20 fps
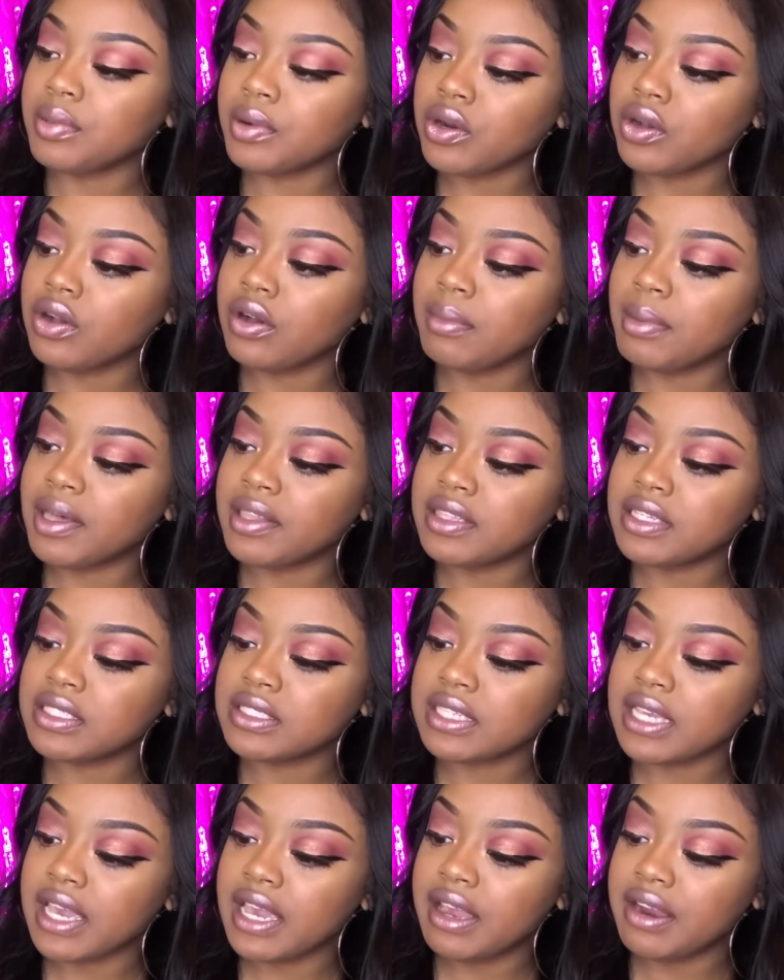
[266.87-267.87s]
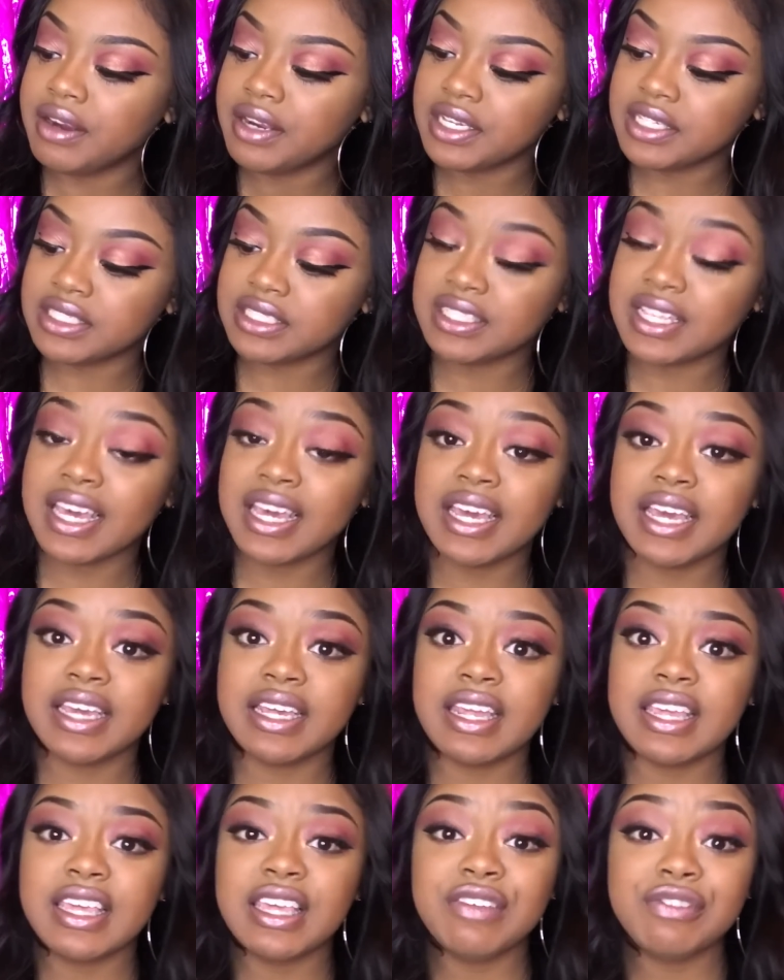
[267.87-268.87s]
pro about this hair is
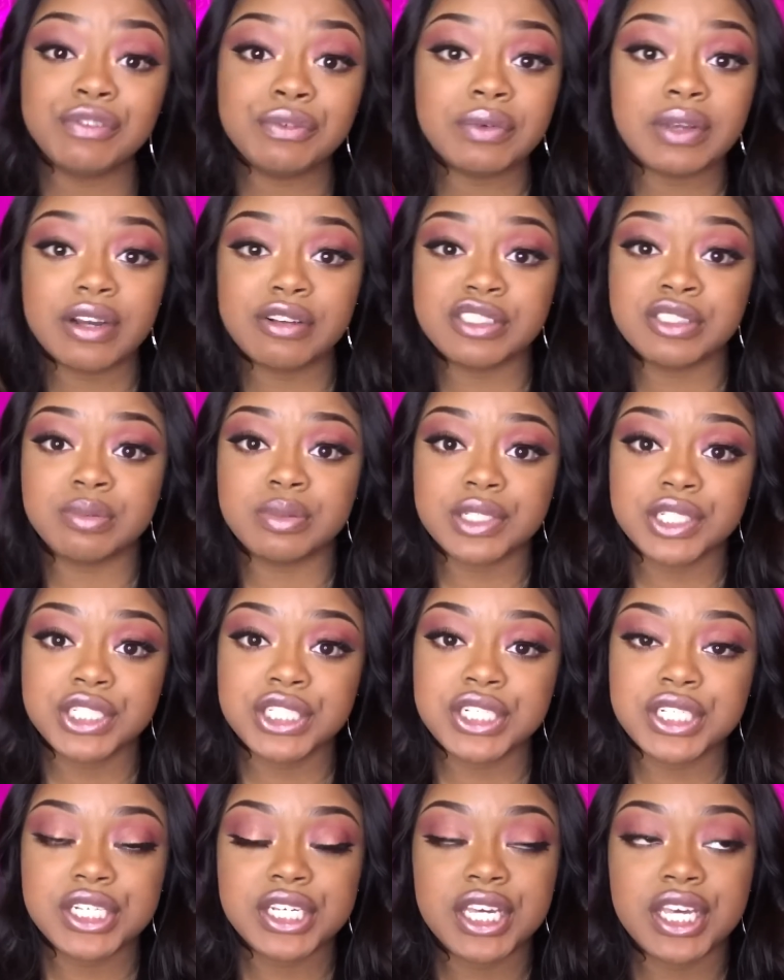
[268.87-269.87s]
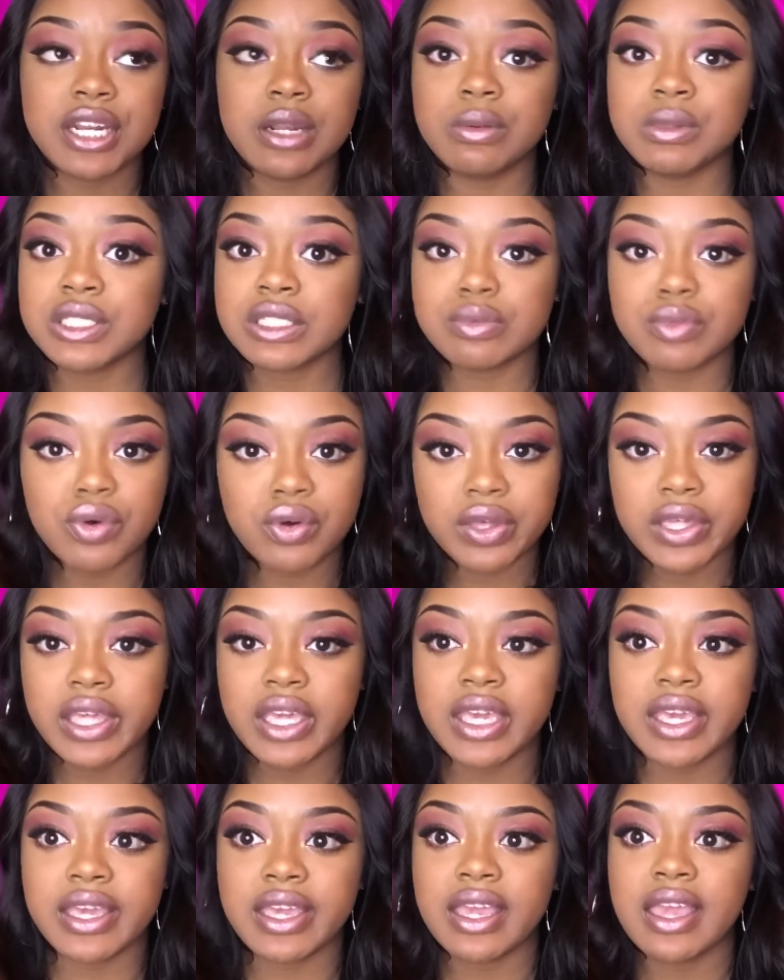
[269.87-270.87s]
that even when I was bleaching it and it was
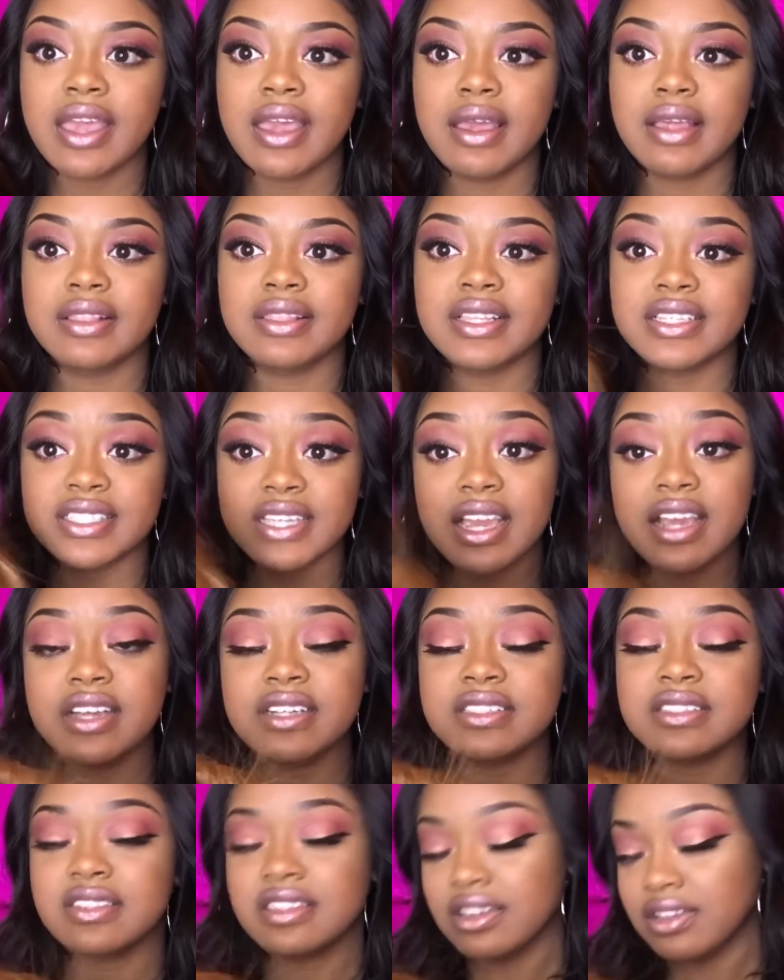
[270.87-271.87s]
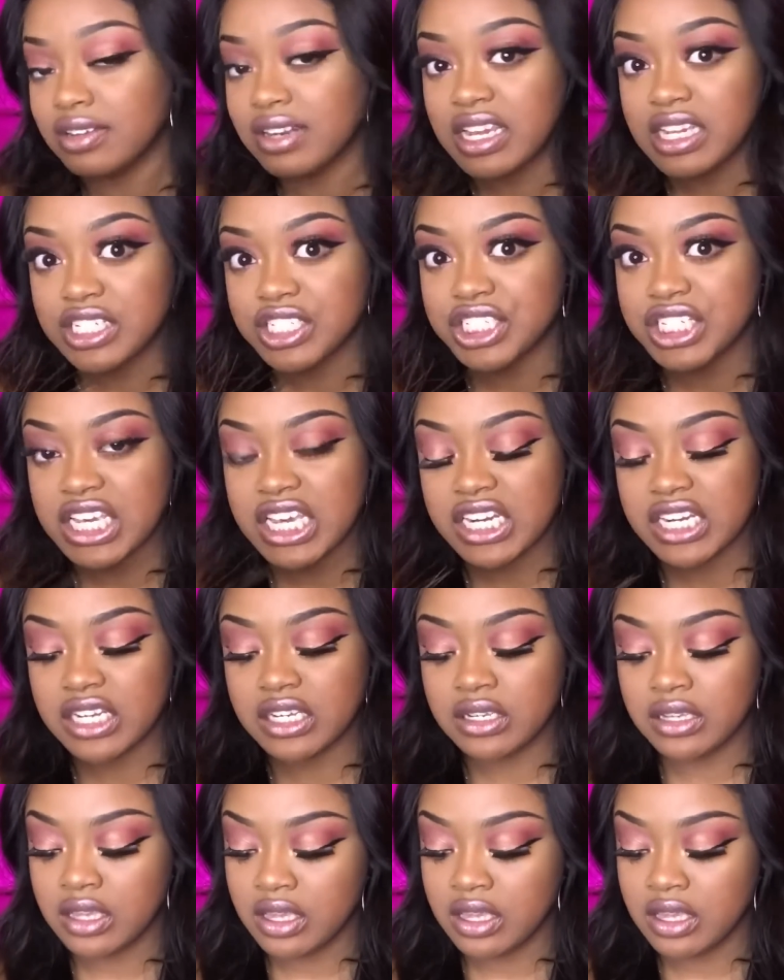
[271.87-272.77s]
smoking, this hair is still not shedding.